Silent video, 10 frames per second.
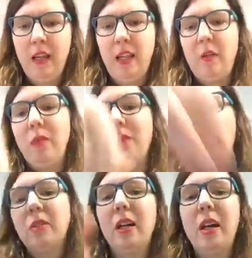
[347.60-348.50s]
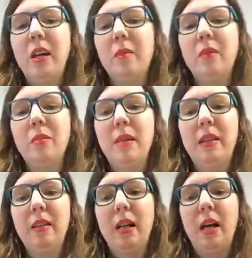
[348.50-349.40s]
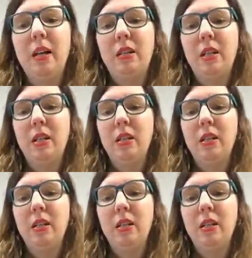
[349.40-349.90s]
and then one more time to make the knot.